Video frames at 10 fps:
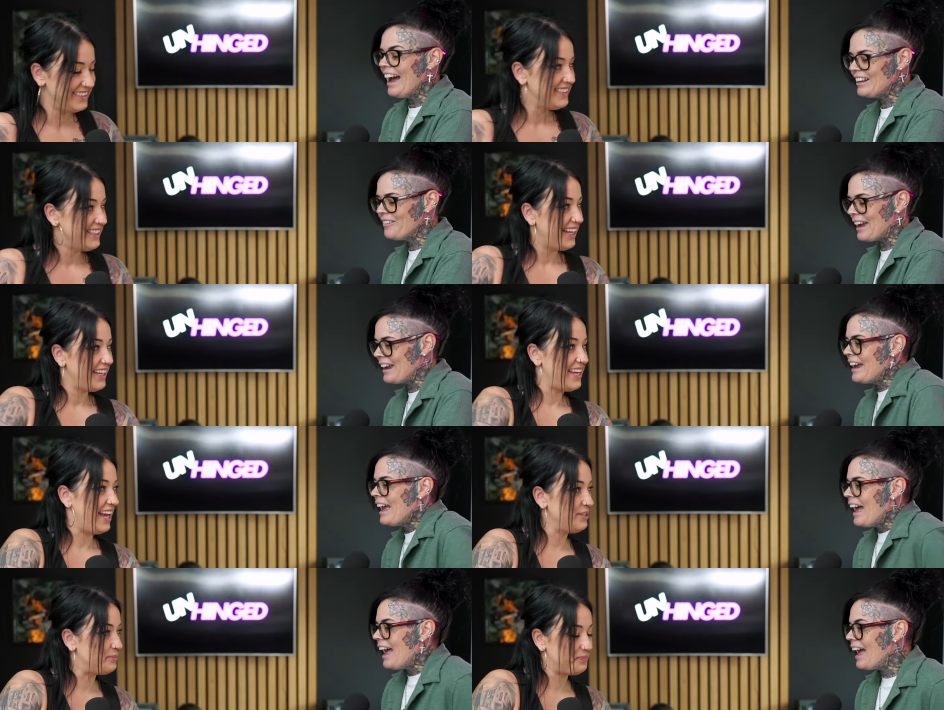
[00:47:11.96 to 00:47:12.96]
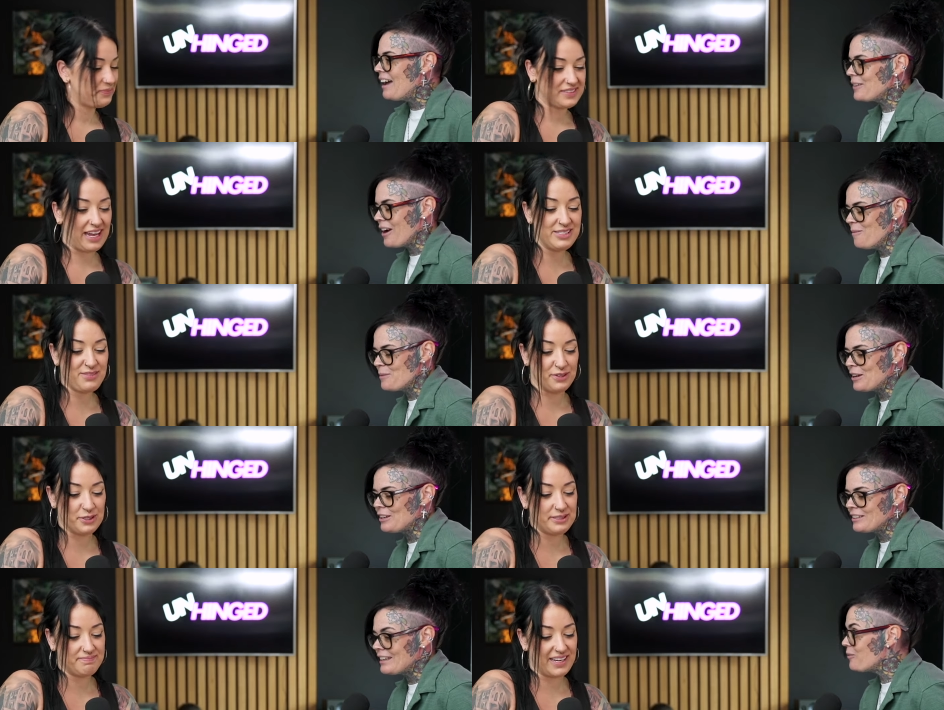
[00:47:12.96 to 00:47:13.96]
Speaker 1: Anyway. Yeah. Uh, we that was
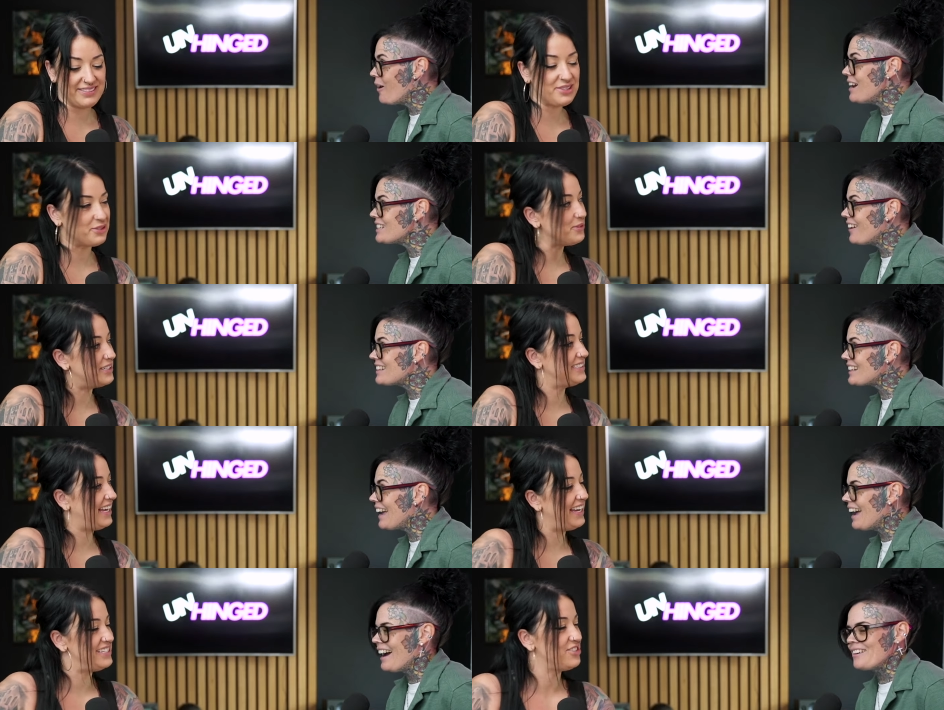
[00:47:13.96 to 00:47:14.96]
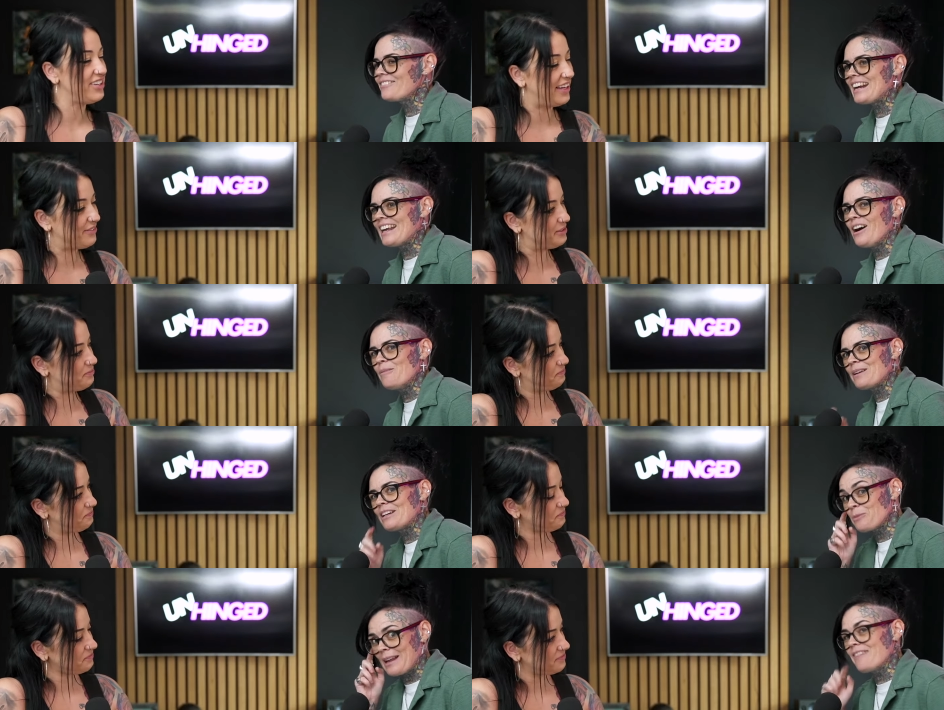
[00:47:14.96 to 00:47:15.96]
fun. En- it that was, was, was it? Yeah, enjoyed. really hope one.
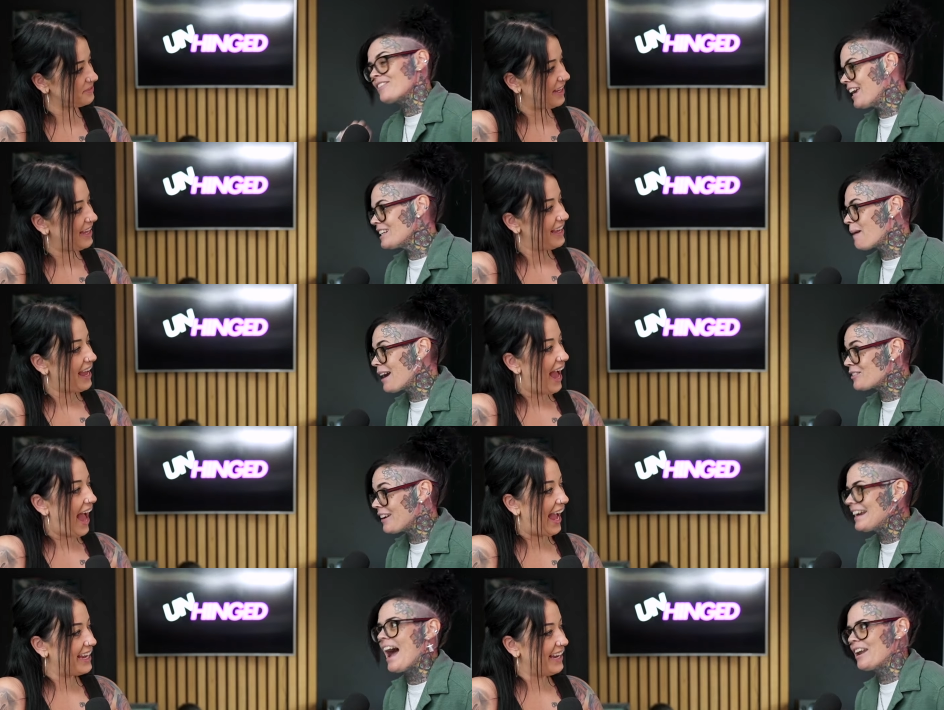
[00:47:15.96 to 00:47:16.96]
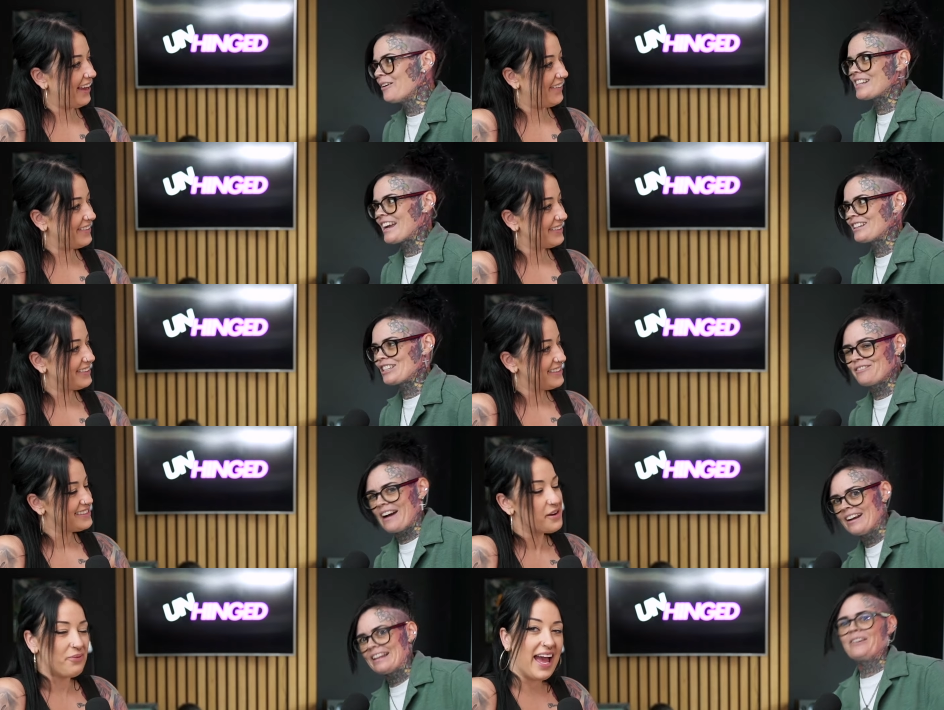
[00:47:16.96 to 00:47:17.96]
you. We have Kinks Part Three. I, know we're taking
Speaker 2: it too
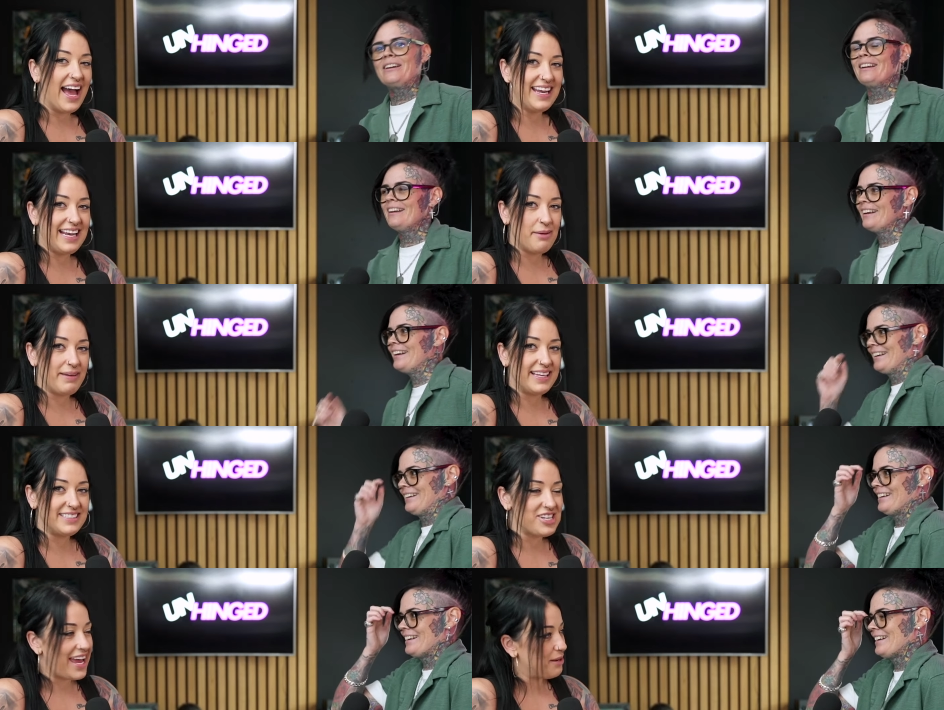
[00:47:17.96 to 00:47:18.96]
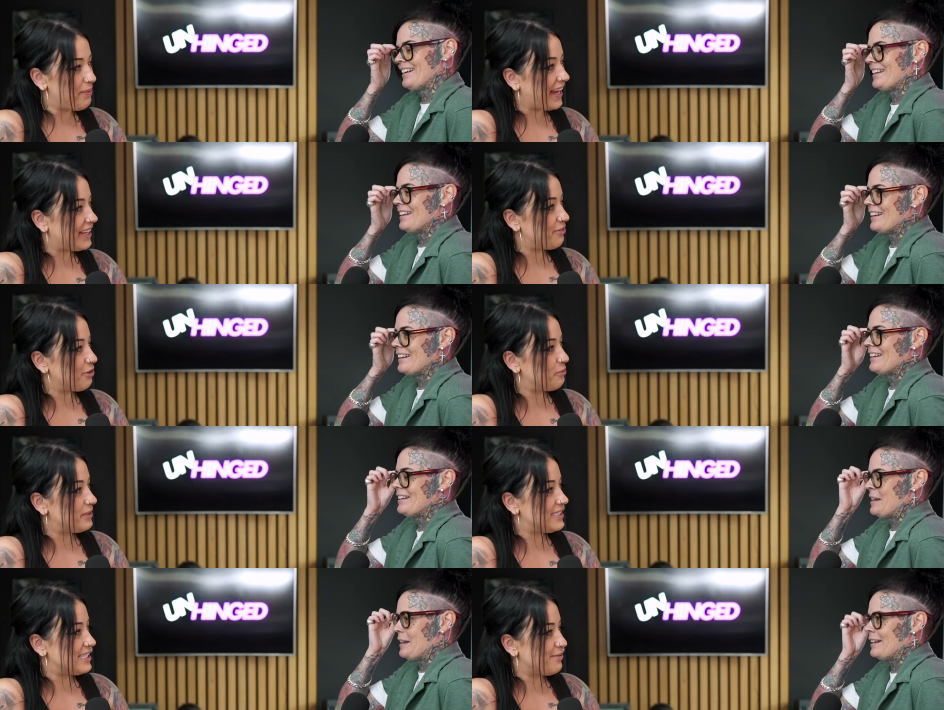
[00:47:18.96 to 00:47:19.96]
far. Enough. We had Libby and Jade back in the room with
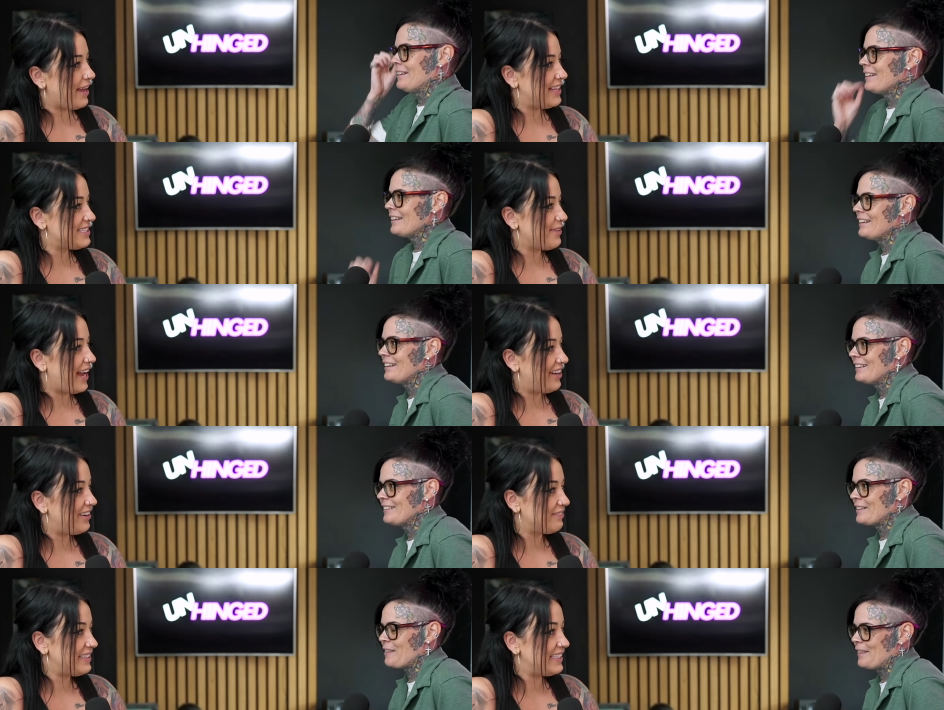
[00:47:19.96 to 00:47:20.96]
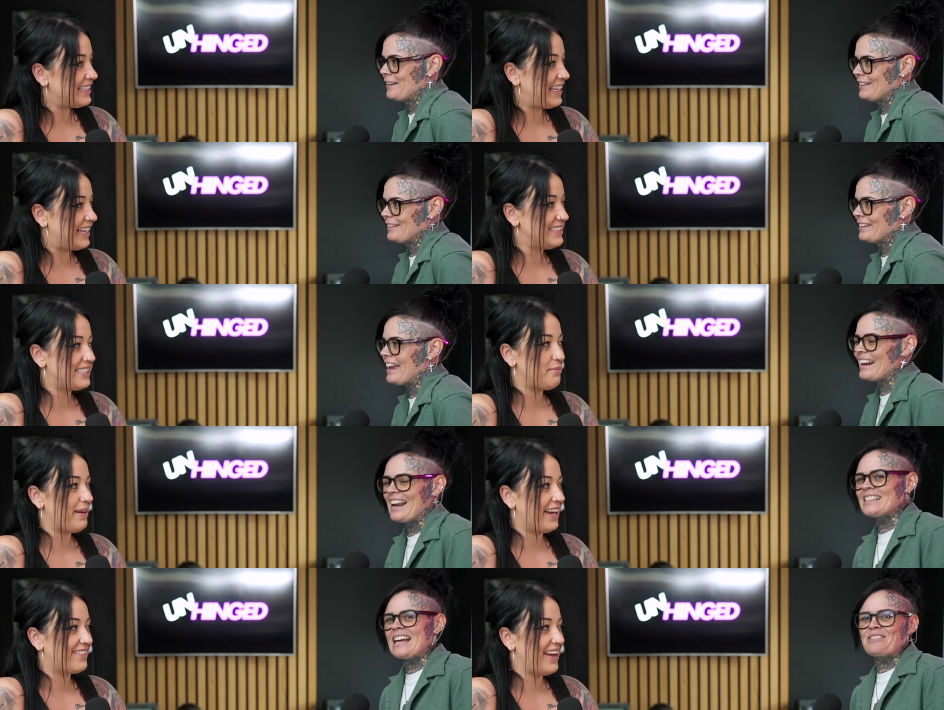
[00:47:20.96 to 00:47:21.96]
us as well, so we had our lovely little giggles. Yeah,
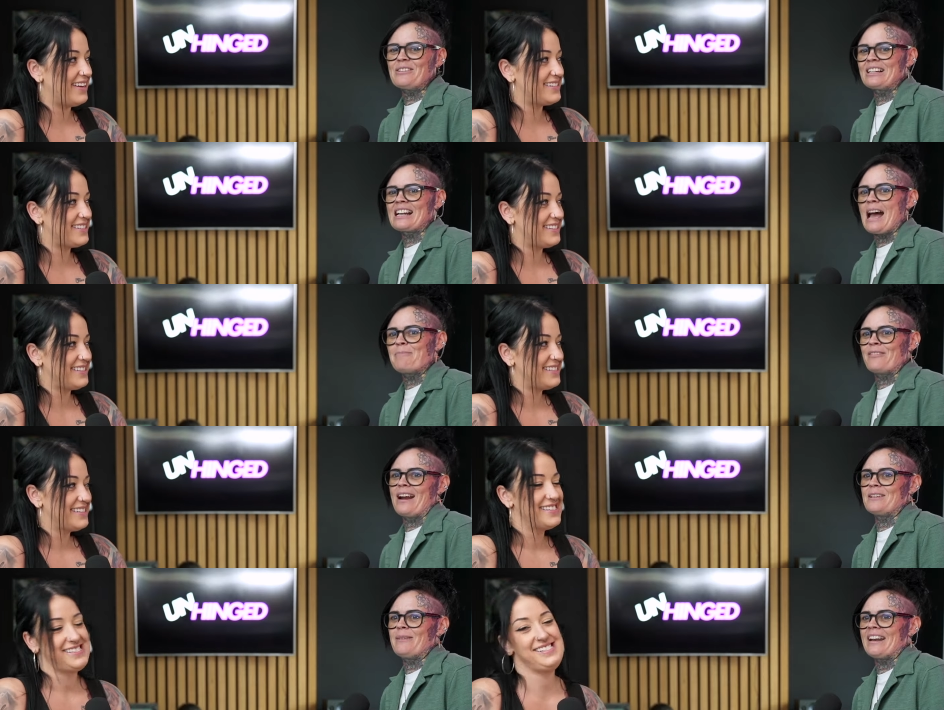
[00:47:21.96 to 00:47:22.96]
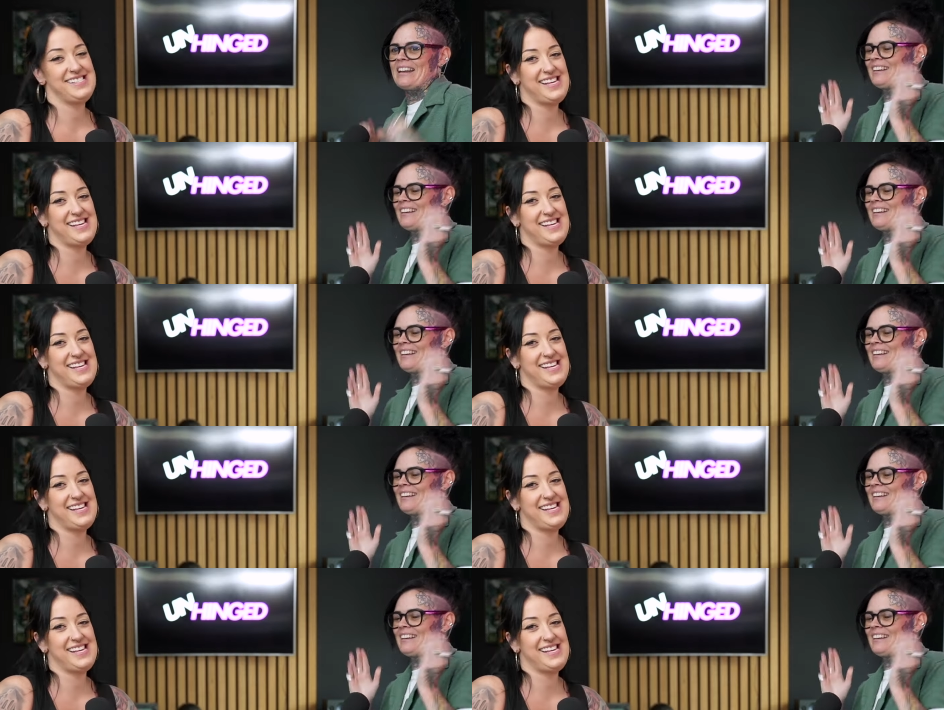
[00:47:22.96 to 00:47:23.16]
let's everyone
Speaker 1: clap for everybody.